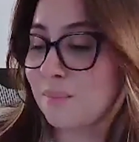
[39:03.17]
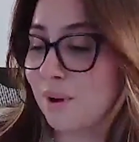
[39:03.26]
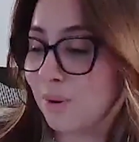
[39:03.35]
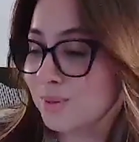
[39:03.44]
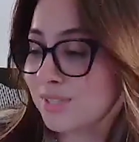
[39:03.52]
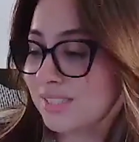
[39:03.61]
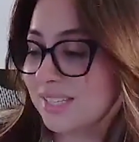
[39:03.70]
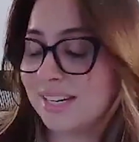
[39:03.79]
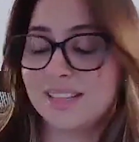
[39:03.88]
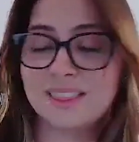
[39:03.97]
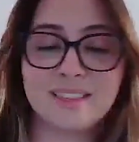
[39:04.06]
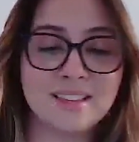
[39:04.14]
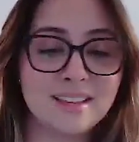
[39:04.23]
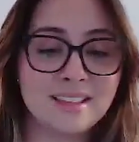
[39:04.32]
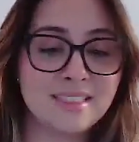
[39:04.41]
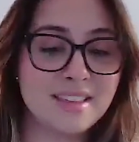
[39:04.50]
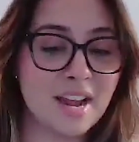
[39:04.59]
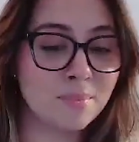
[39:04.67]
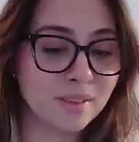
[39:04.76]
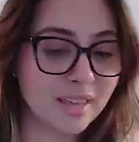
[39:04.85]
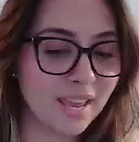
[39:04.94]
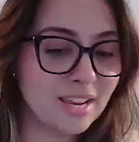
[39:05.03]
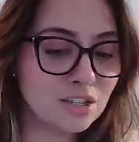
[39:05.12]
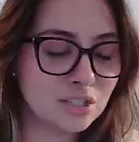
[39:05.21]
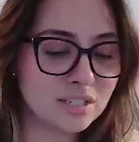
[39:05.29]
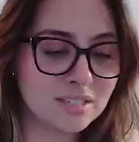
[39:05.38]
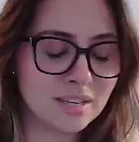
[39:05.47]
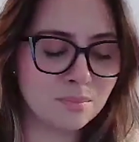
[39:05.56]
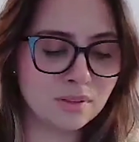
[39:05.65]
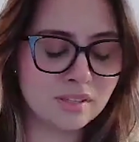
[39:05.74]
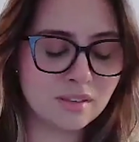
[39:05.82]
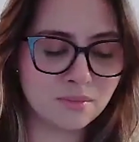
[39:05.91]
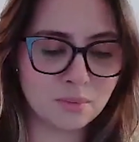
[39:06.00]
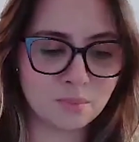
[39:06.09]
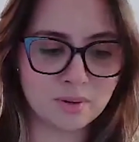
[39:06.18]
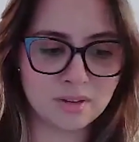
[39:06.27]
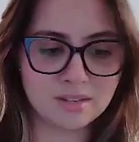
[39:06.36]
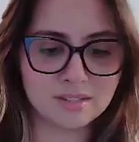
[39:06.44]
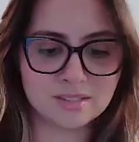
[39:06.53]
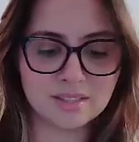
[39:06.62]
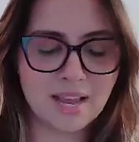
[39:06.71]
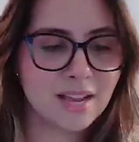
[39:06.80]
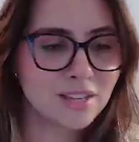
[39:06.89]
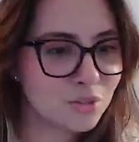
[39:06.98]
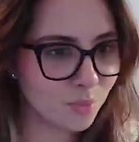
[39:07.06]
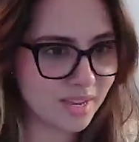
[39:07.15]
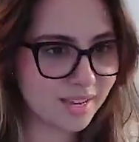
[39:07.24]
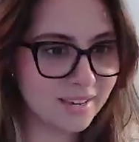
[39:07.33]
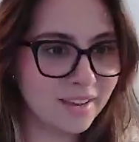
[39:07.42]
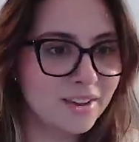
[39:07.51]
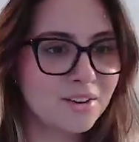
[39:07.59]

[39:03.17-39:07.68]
posted the applications, I believe it was last week,